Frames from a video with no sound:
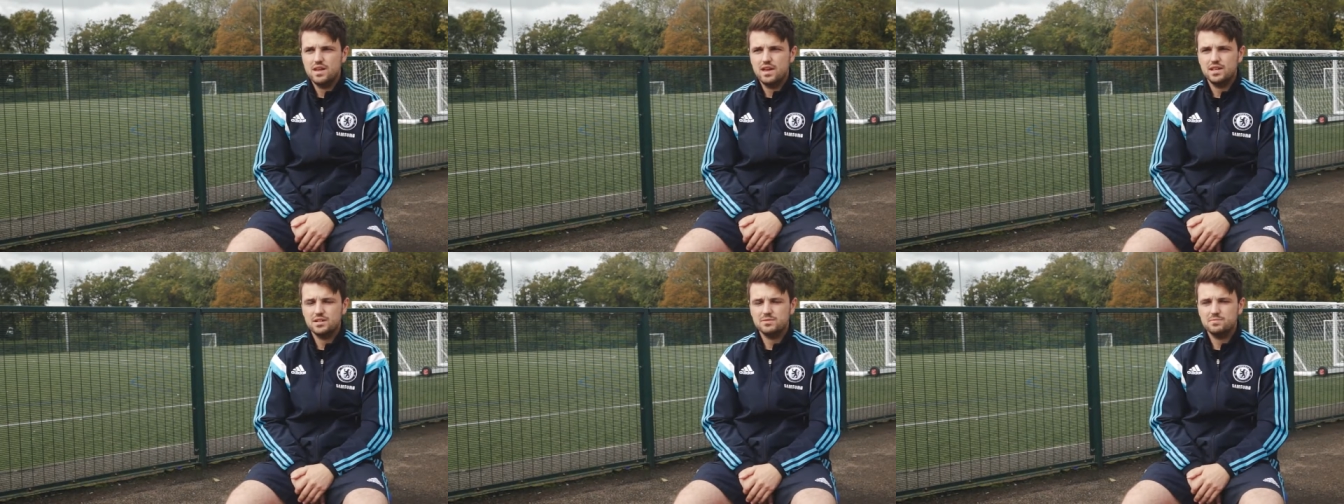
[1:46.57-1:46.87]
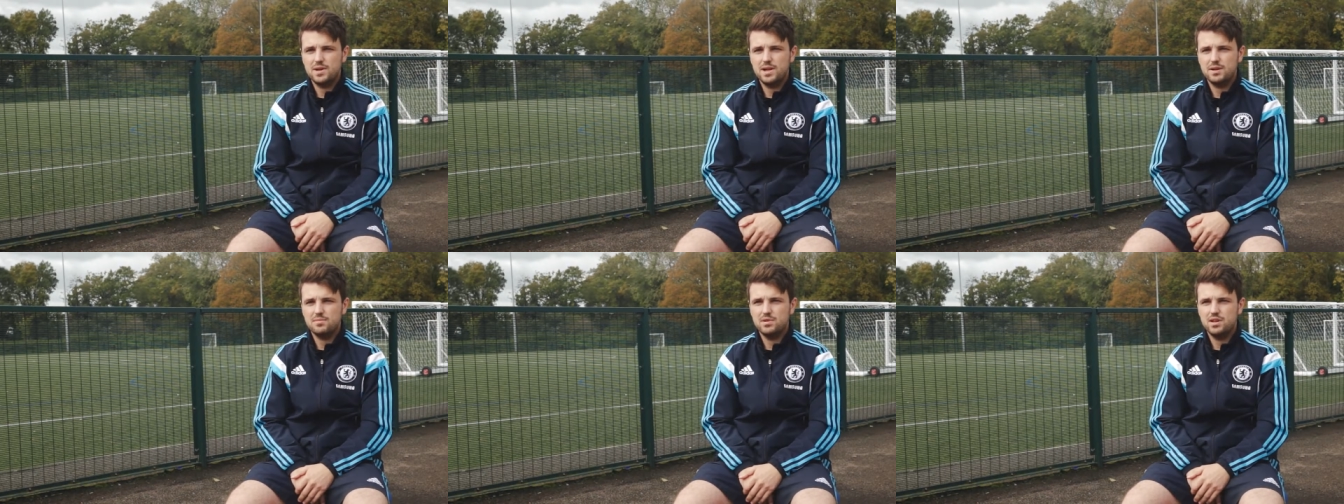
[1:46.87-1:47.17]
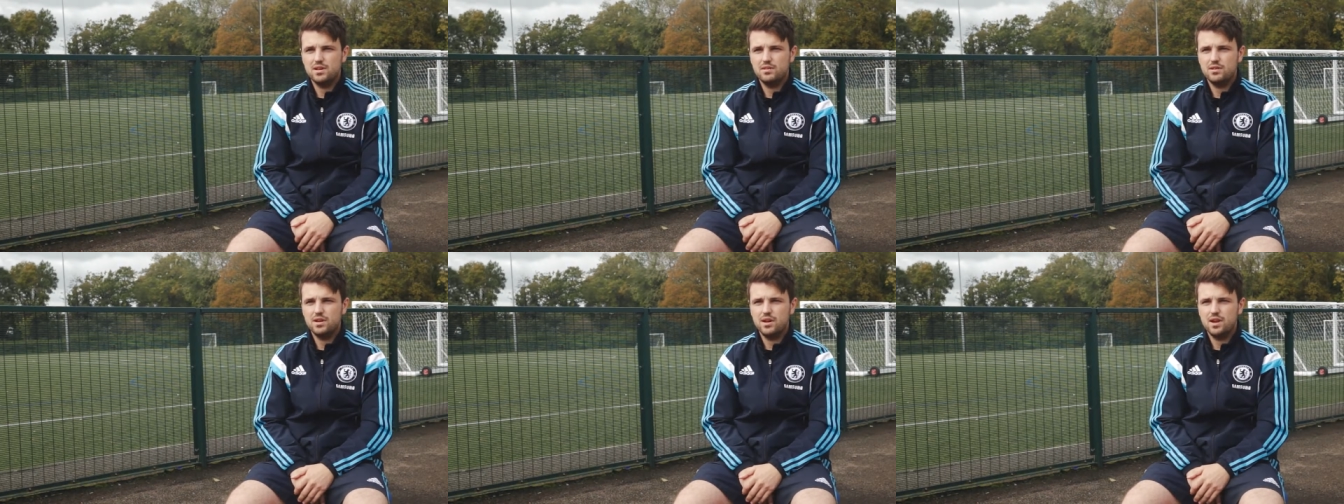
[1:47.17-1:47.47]
It's made
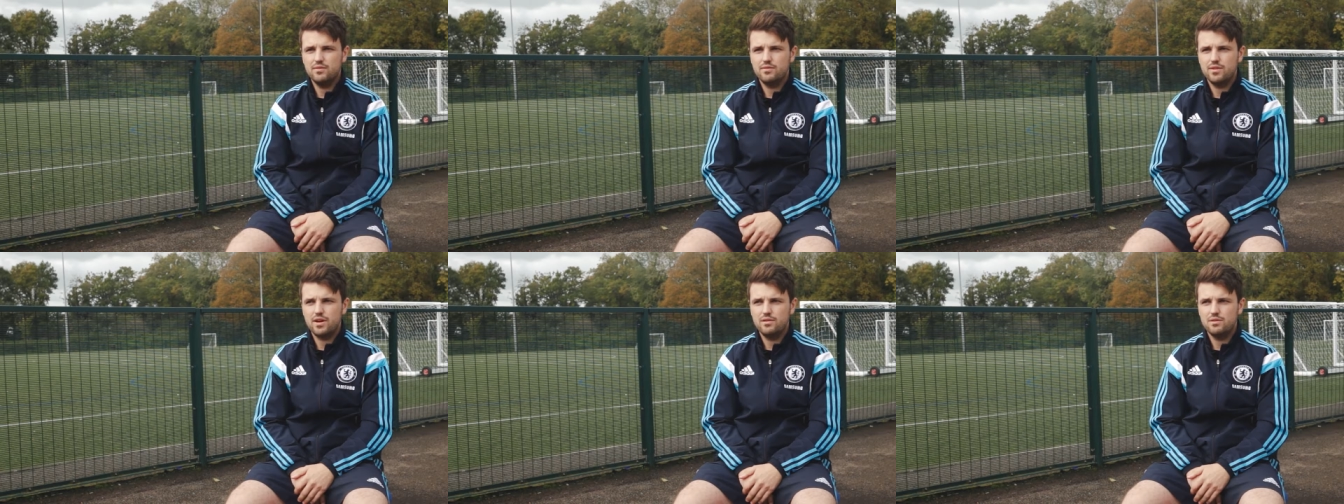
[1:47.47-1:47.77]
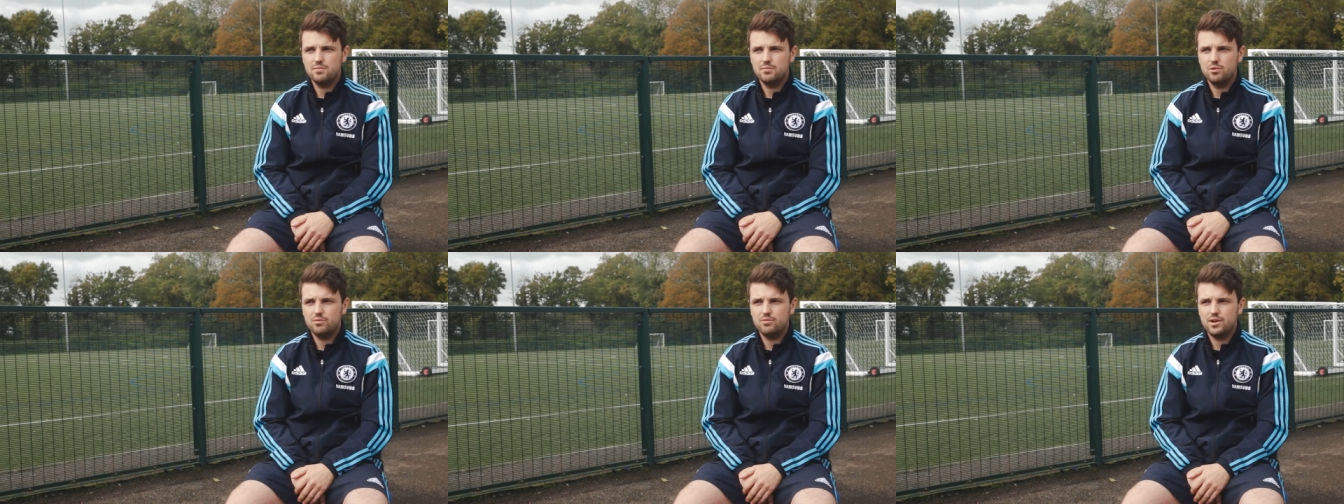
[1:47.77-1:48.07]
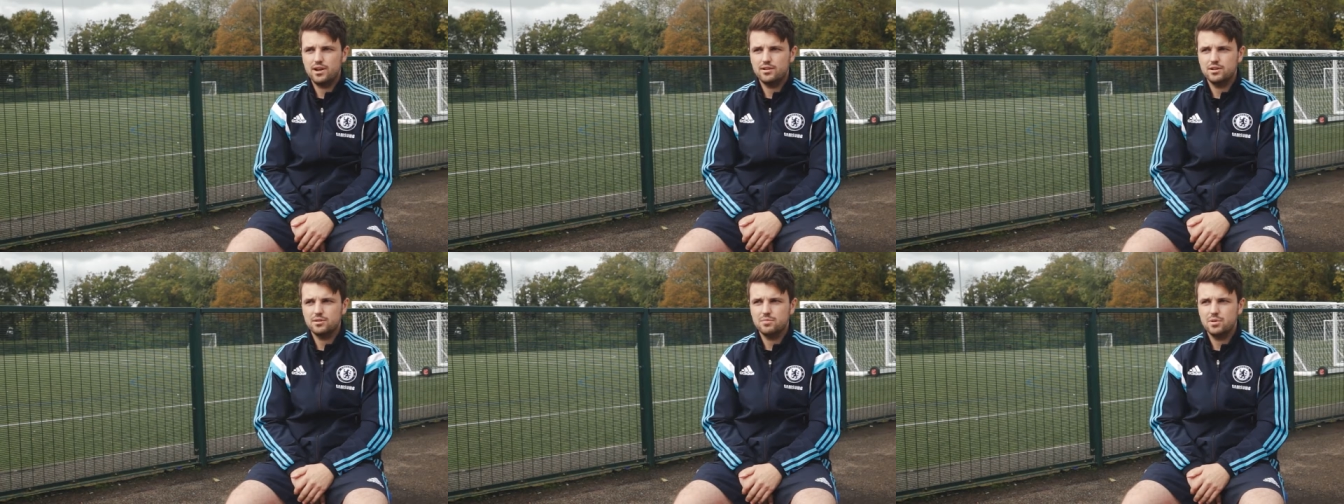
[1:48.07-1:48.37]
me a, a very more
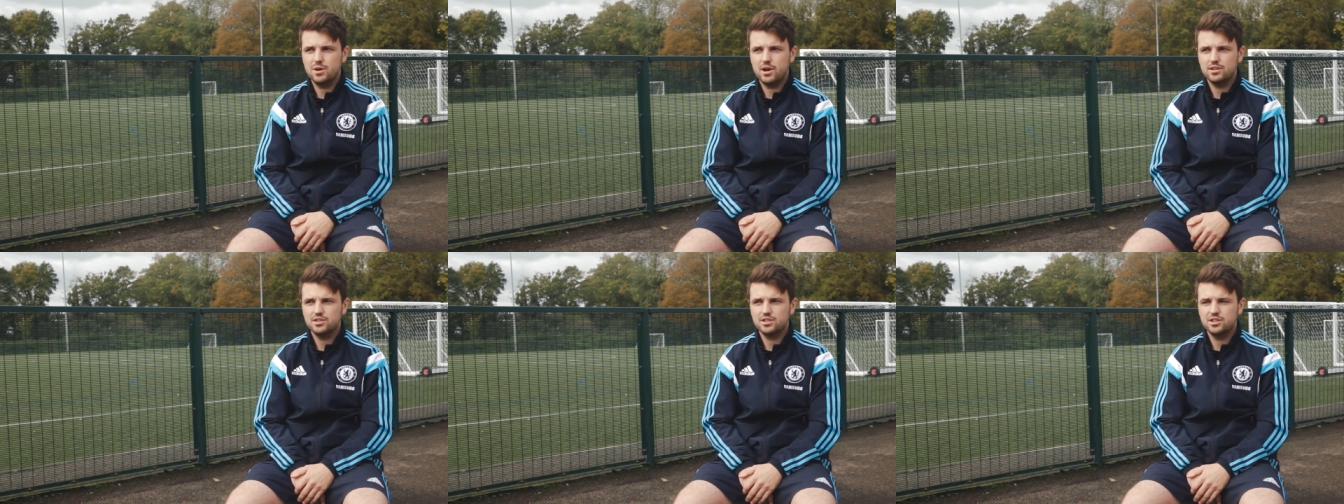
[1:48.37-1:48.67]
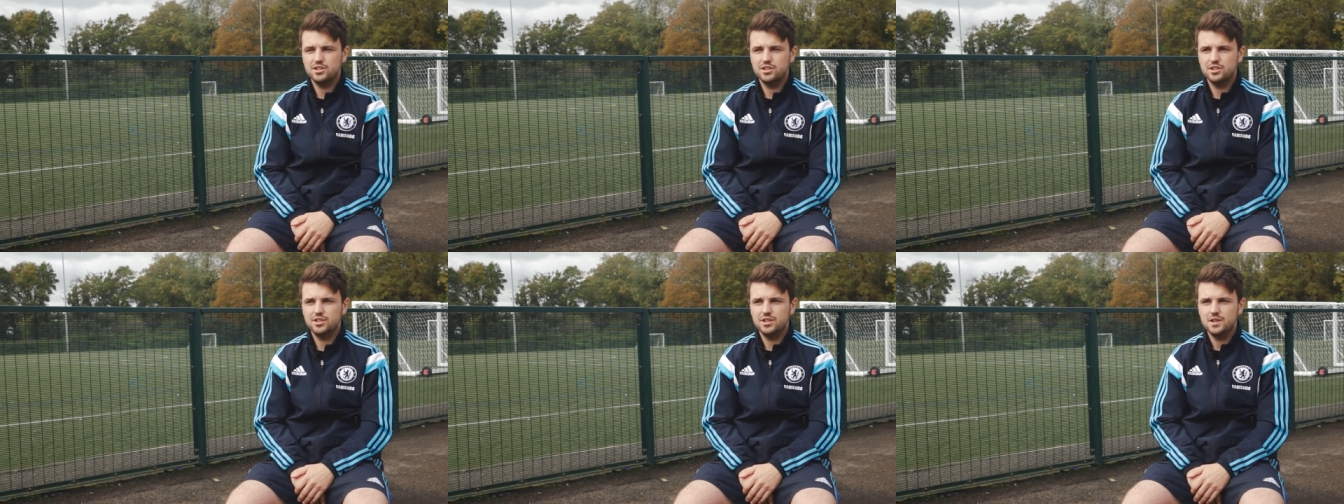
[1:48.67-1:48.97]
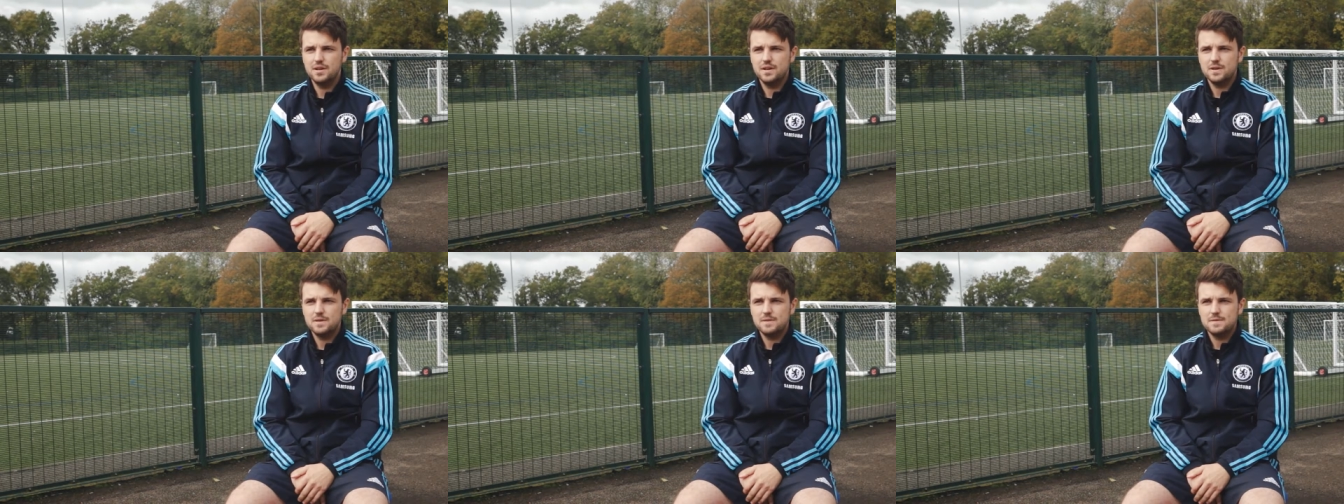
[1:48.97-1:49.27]
rounded person and
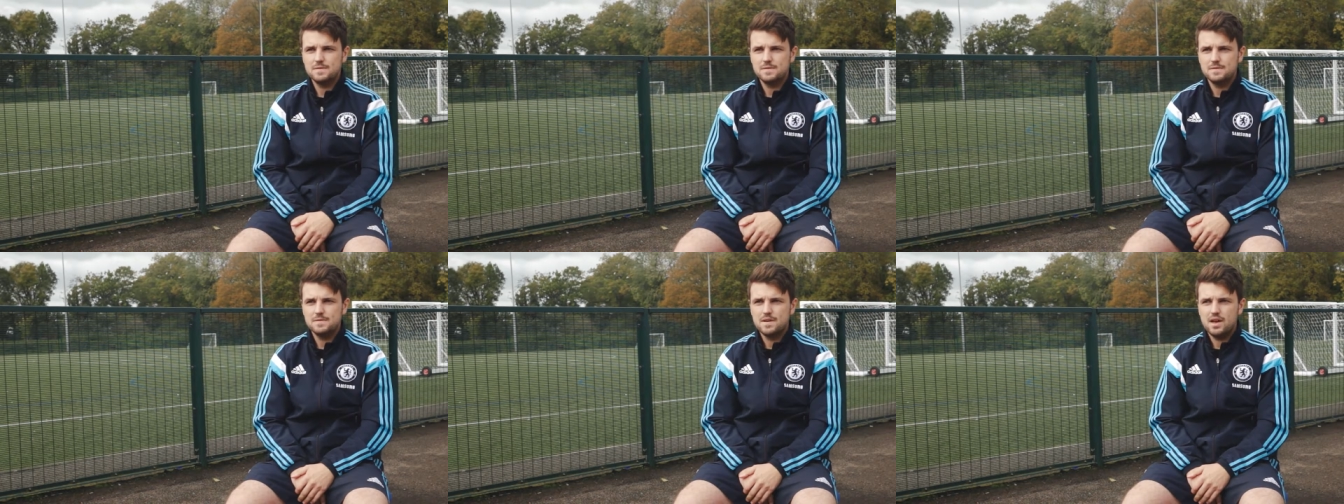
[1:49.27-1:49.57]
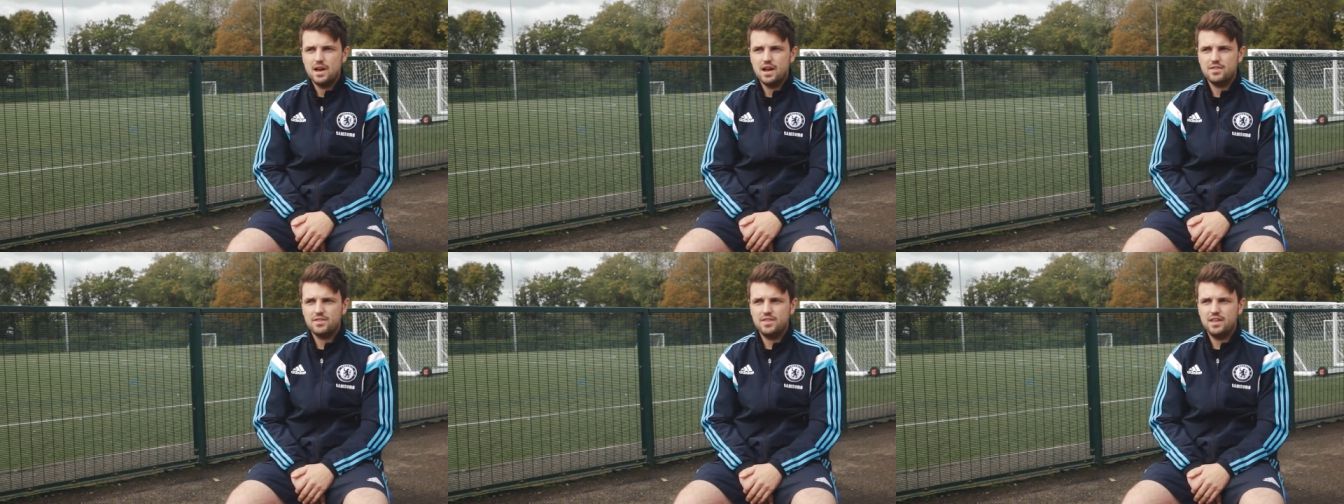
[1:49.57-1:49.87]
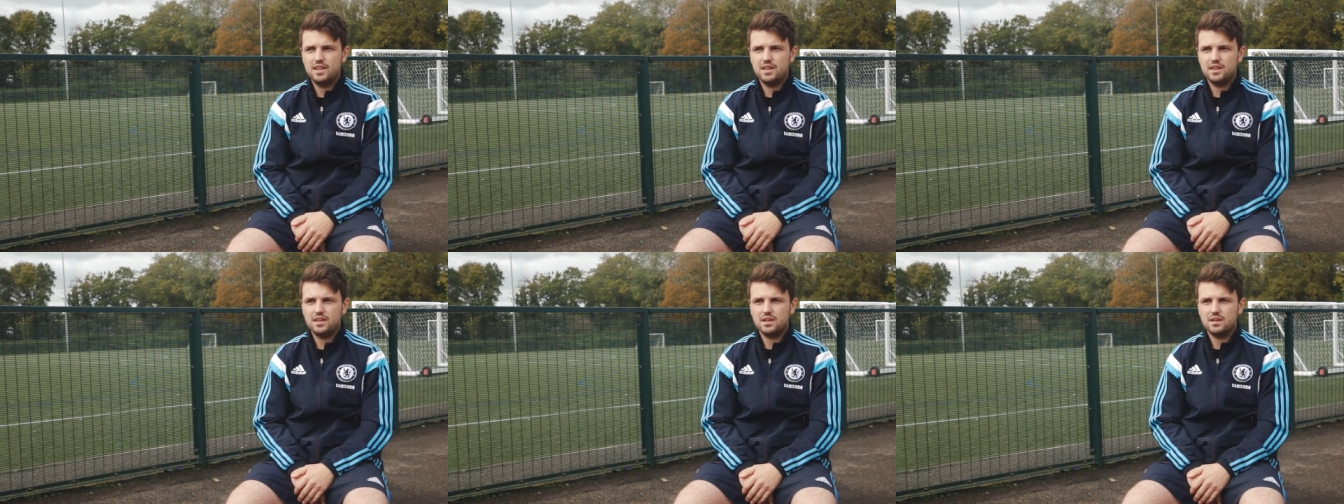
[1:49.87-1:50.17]
I
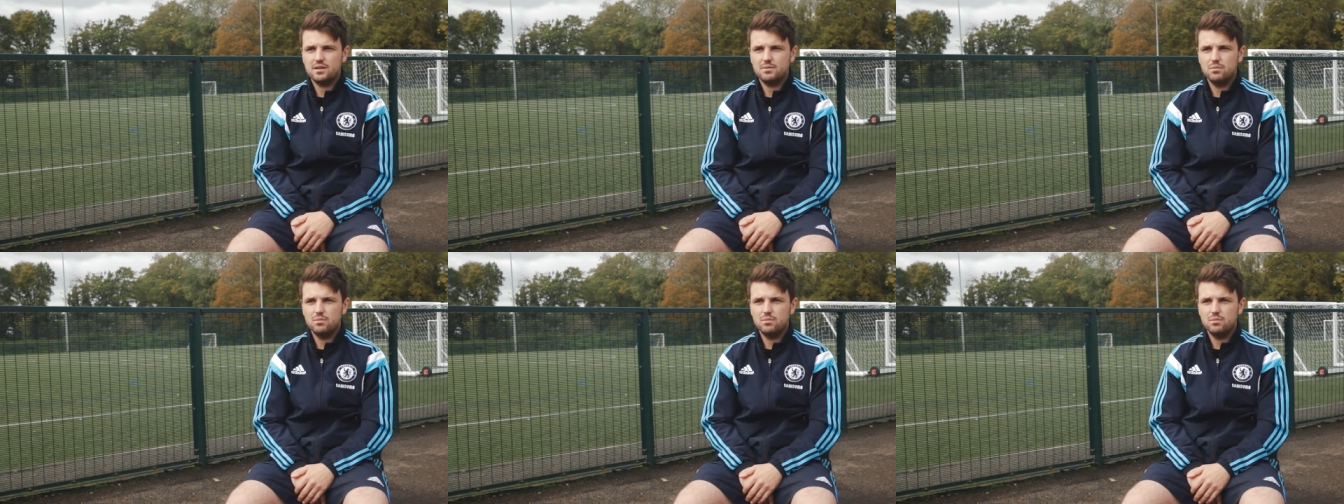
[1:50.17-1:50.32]
think